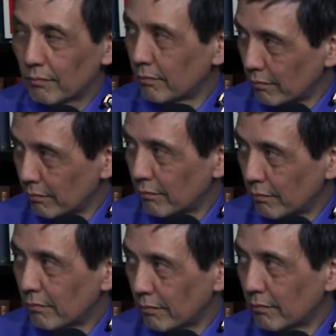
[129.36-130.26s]

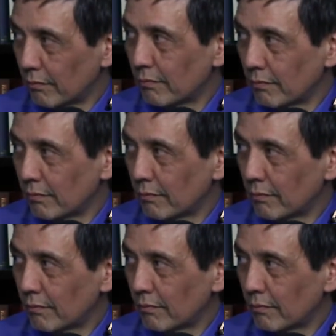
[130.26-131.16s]

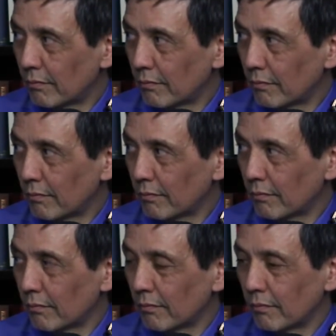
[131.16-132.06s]

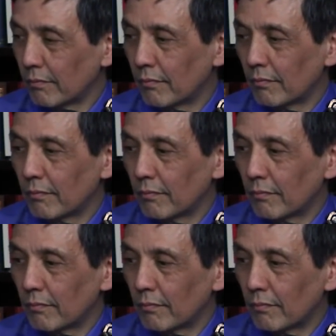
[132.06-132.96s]

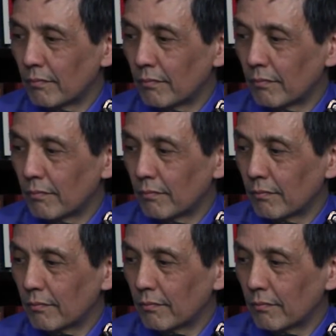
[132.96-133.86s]

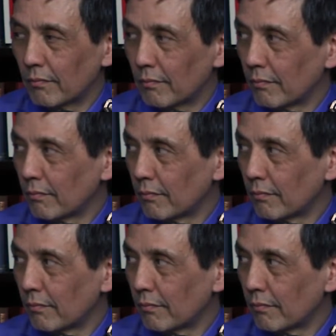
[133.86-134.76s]

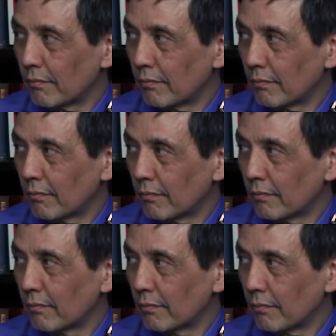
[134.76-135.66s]

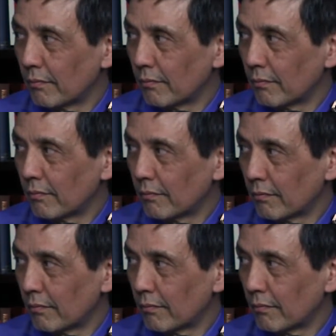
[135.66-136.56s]

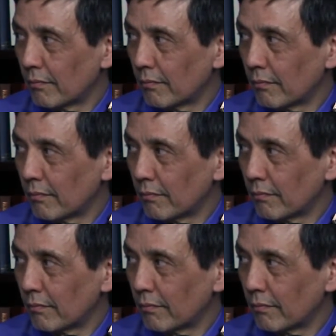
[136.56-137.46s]
No words are spoken by the person on screen.